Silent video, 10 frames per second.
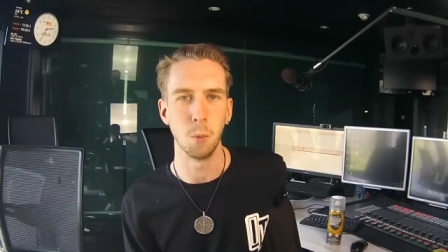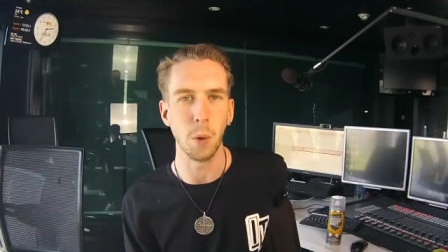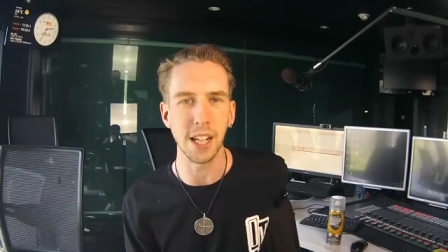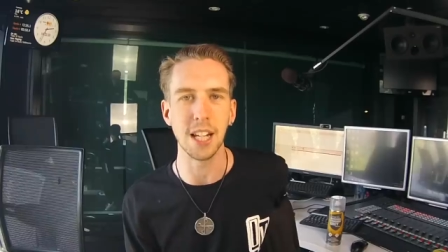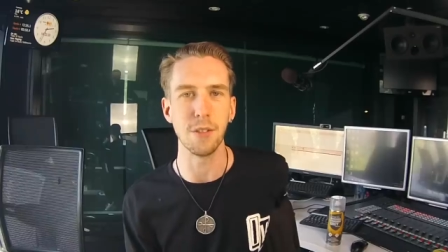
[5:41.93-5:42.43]

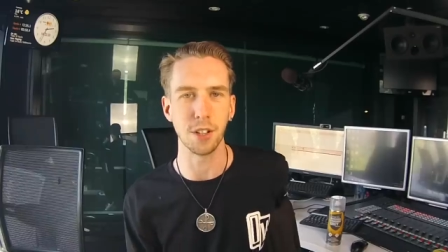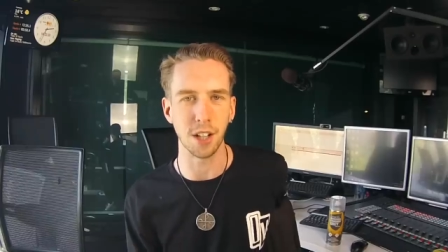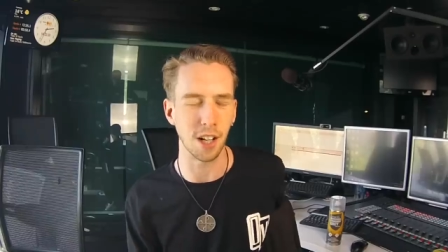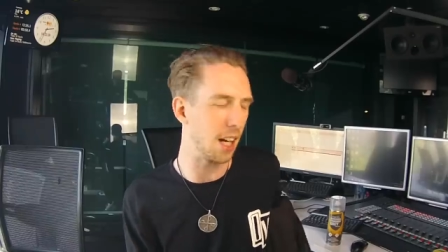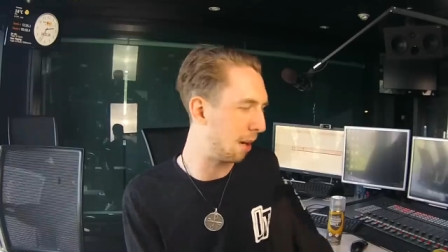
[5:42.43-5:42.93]
we ain't even
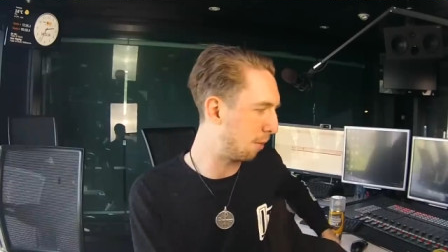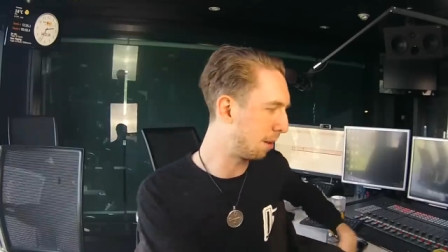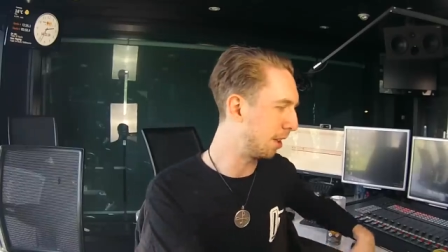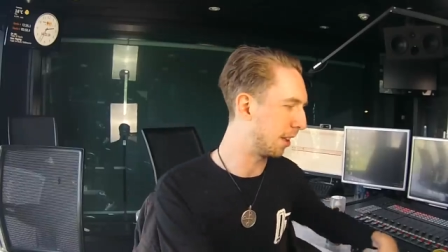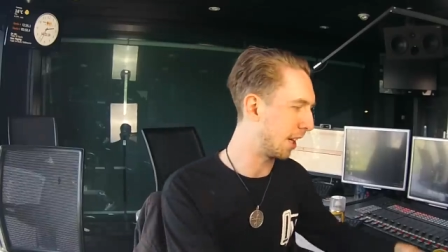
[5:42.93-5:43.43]
gonna. I'm,
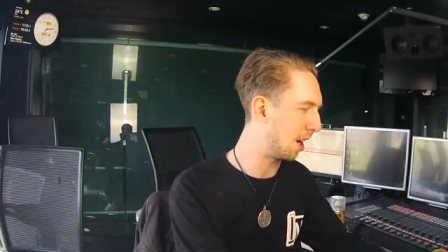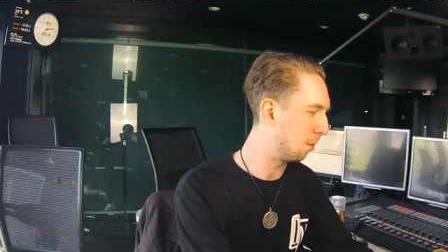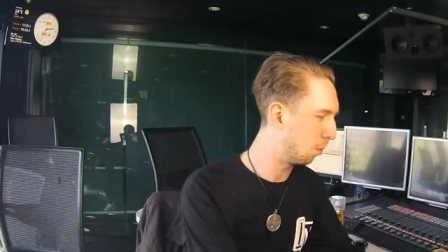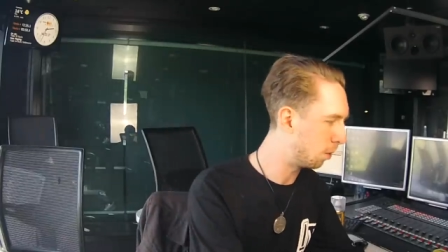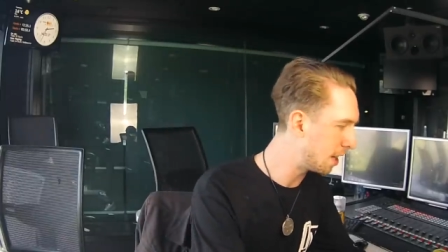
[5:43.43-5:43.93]
I'm, gonna look it up.
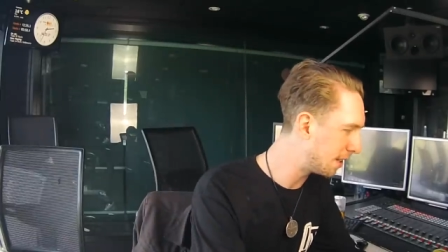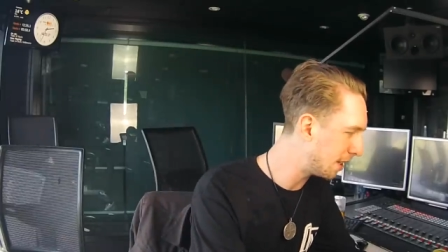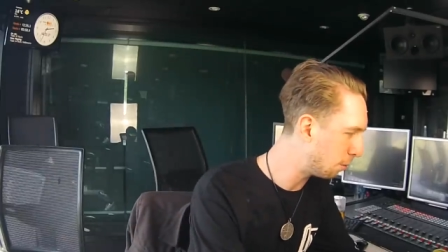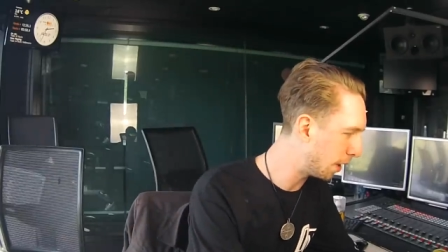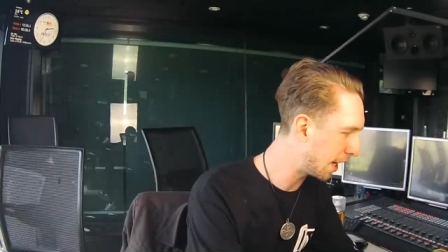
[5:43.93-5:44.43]
What is
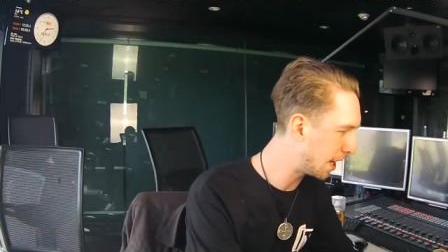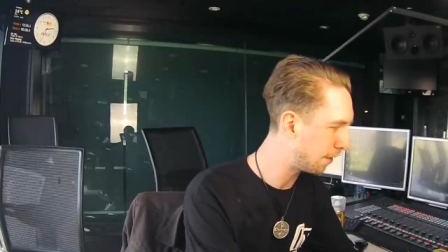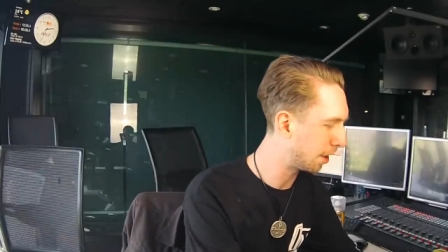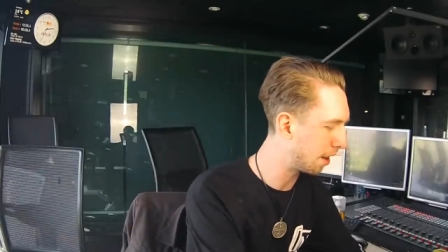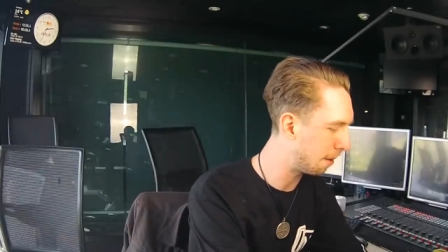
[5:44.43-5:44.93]
it? We ain't
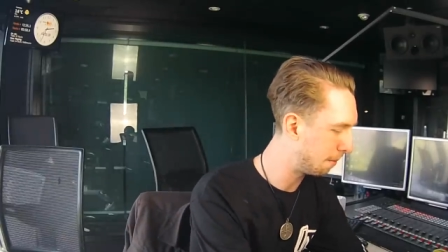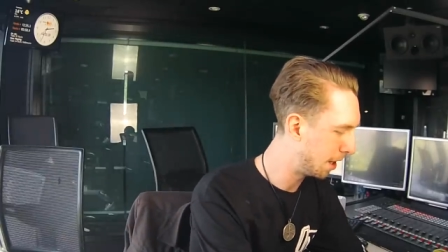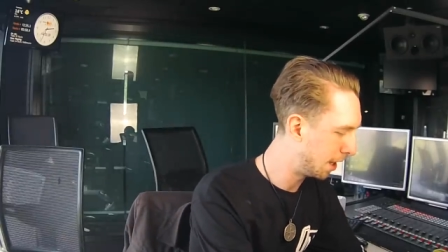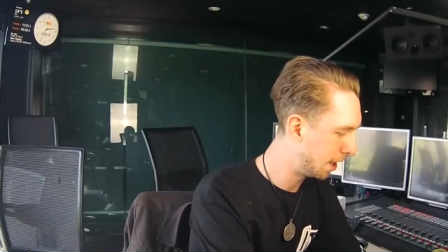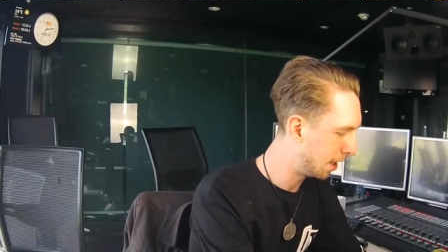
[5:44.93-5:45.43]
even gonna
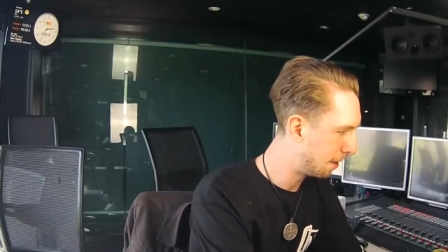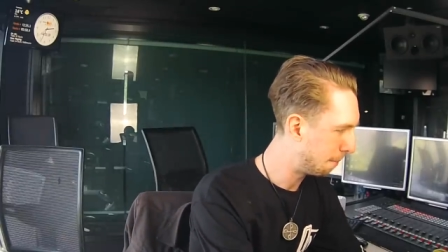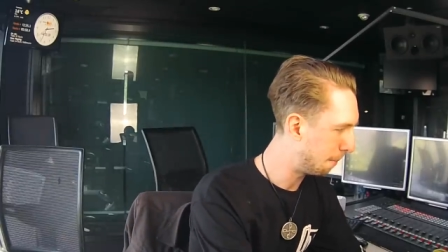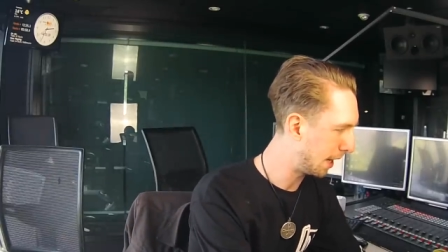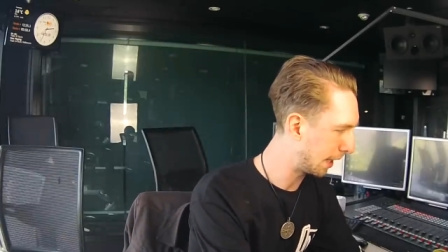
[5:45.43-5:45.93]

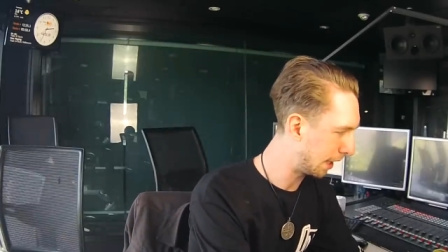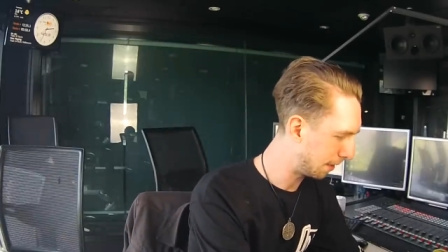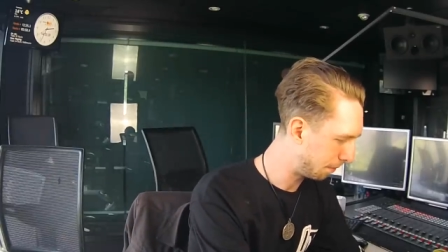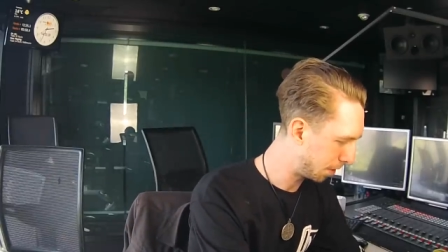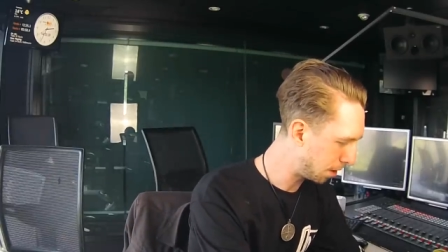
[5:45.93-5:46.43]
make
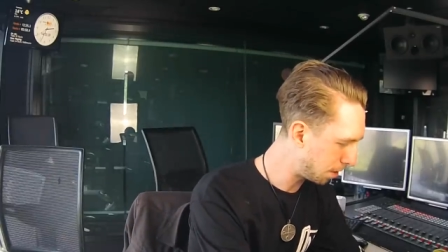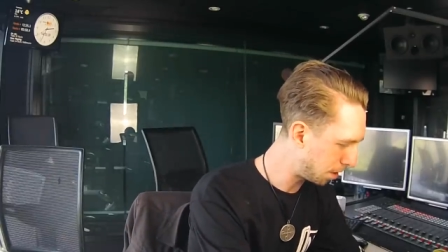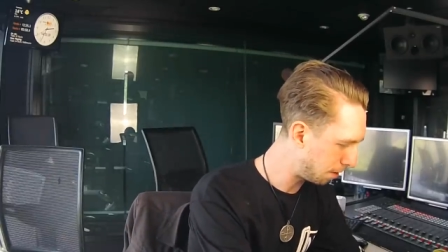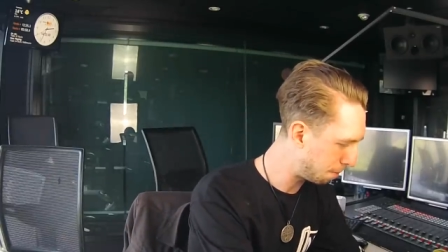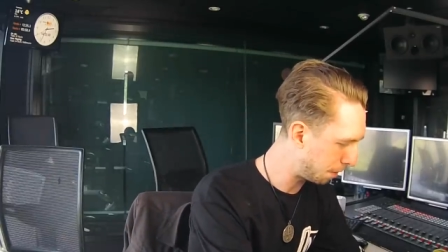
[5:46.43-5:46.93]
it
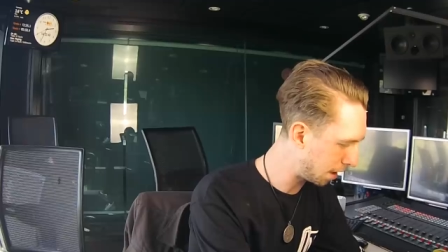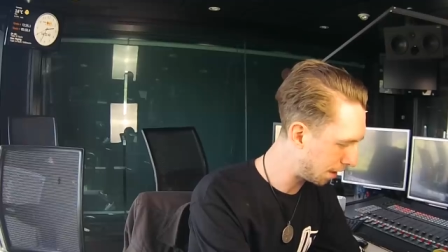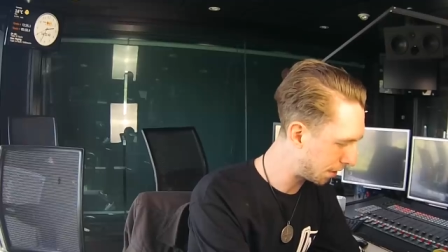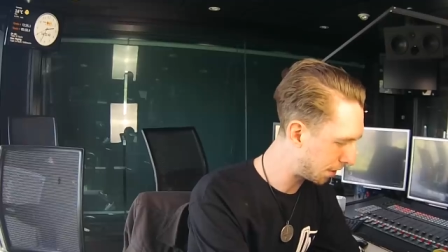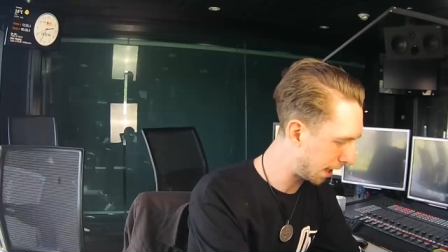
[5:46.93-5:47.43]
YouTube
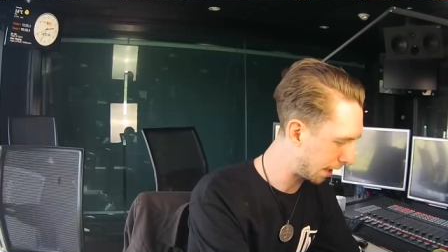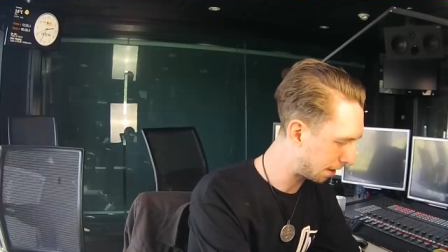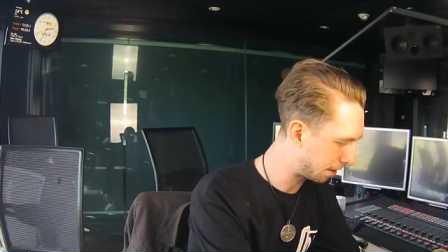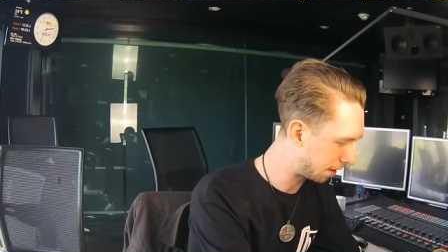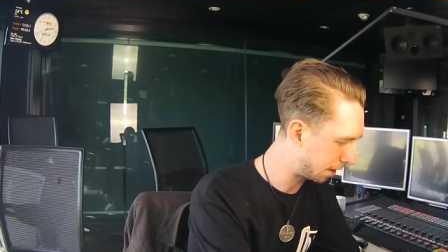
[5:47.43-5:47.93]
Beyonce
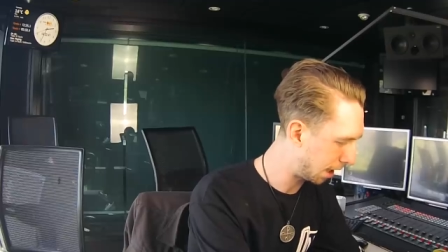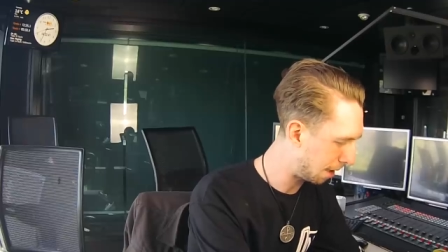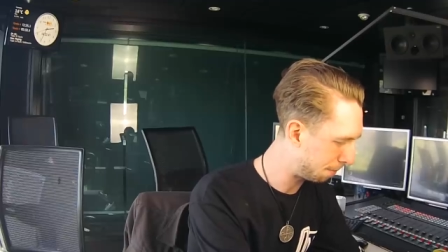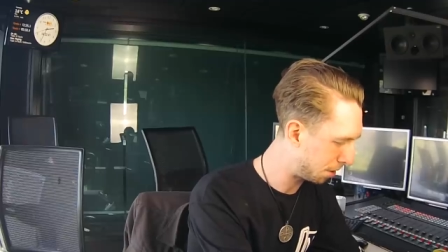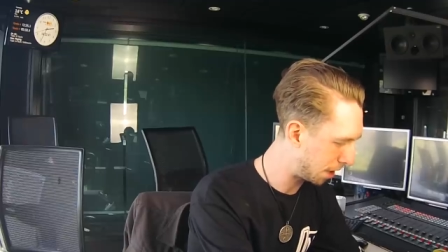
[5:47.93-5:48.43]

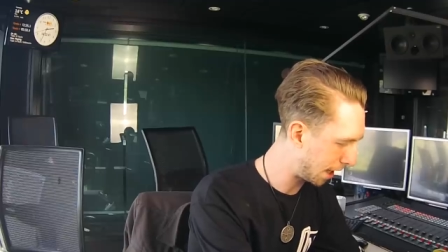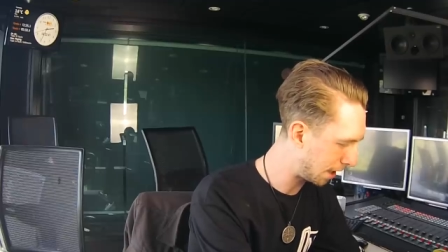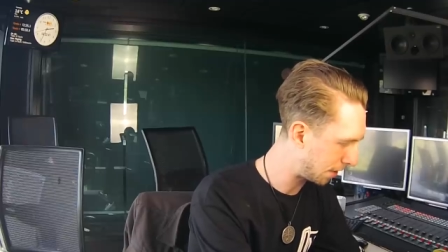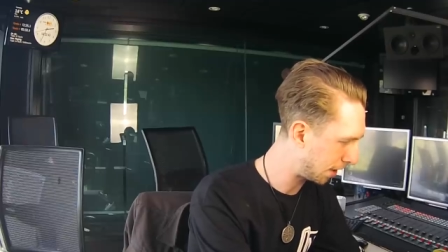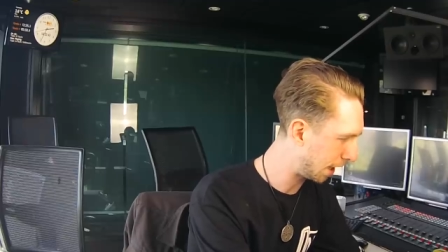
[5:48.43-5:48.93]
Club
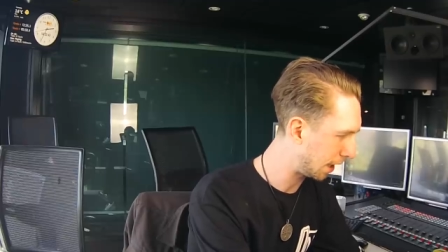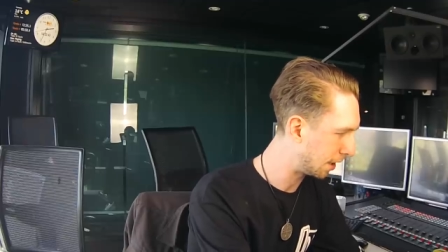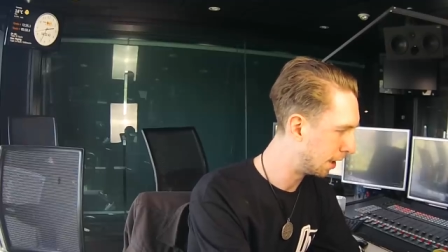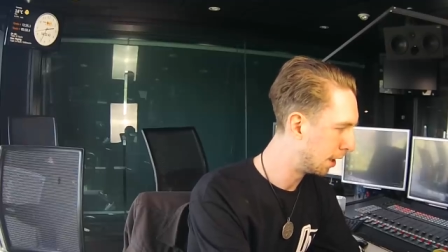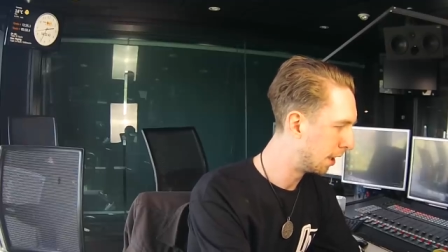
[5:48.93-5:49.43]
Jay Z,
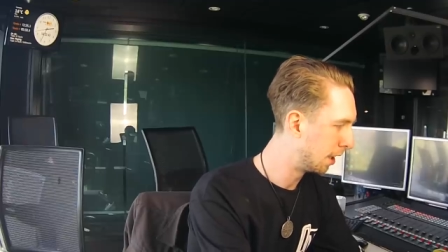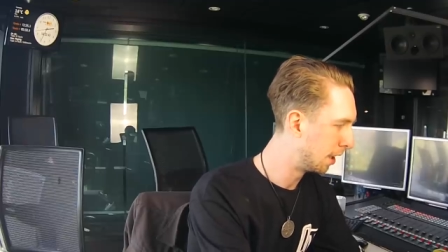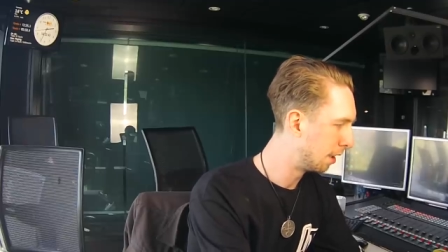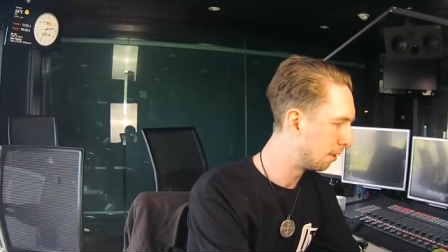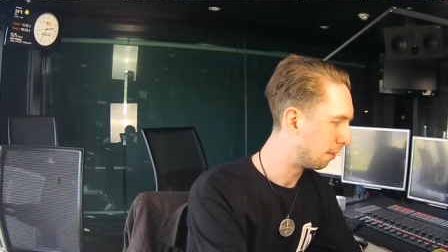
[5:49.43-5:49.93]

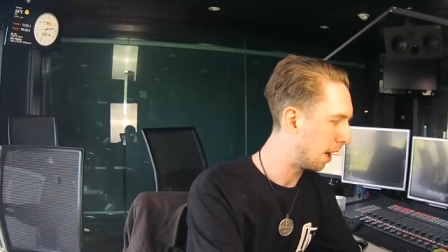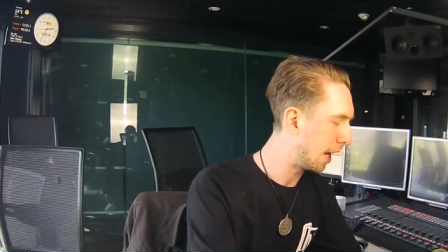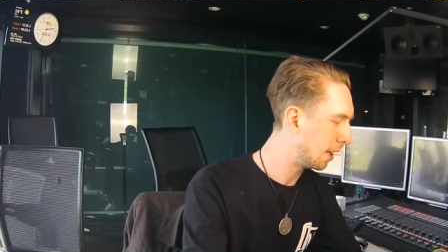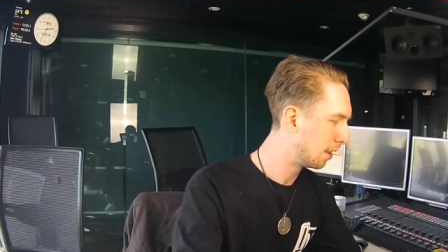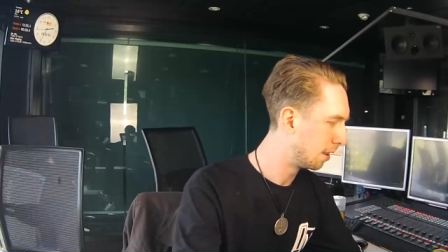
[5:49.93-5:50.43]

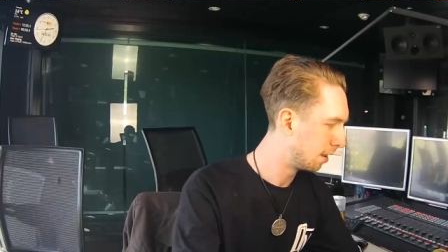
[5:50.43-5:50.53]
right?